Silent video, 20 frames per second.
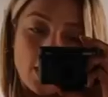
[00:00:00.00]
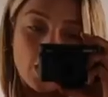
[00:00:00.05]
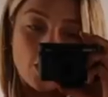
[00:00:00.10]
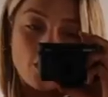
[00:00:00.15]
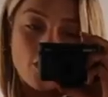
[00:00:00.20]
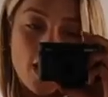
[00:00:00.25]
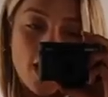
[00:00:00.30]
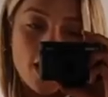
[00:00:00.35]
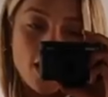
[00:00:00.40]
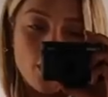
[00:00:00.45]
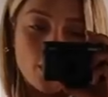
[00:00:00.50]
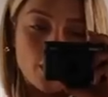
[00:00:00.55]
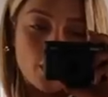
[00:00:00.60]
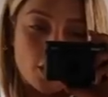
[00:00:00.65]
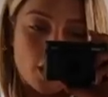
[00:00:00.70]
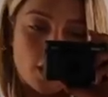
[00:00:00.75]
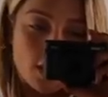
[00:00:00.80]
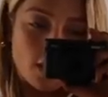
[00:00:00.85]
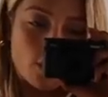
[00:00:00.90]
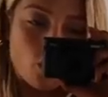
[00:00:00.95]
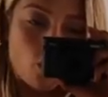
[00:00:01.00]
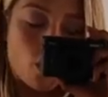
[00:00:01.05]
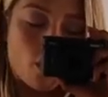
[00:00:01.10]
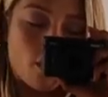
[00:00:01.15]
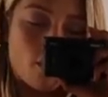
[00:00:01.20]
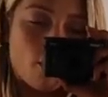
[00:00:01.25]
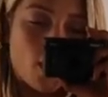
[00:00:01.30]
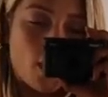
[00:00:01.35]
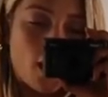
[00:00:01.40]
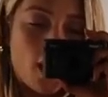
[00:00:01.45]
Beach Riot, which is one
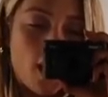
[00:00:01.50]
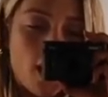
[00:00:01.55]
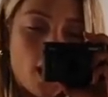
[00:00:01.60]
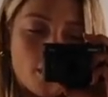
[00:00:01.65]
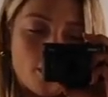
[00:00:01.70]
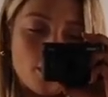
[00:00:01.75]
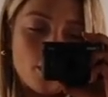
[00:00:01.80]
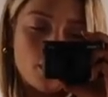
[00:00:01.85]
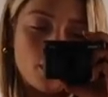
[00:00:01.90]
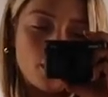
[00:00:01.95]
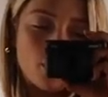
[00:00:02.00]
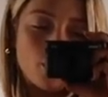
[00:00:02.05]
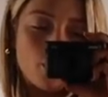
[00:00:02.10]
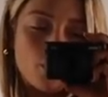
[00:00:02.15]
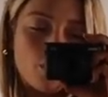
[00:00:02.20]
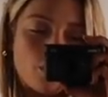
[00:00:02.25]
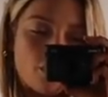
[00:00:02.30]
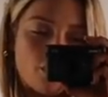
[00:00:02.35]
of my absolute